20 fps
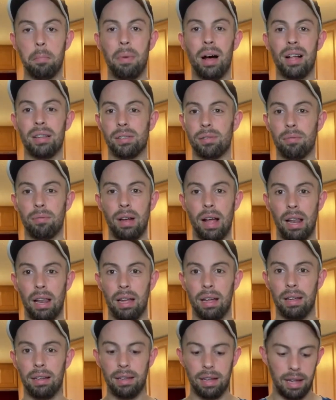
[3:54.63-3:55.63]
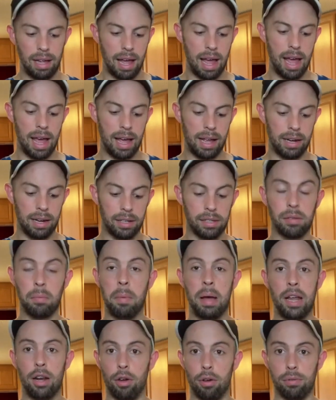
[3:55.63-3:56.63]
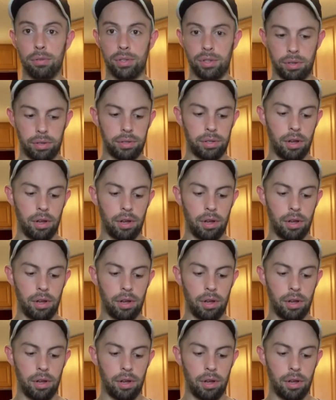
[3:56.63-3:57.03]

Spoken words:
mozzarella, and tomatoes.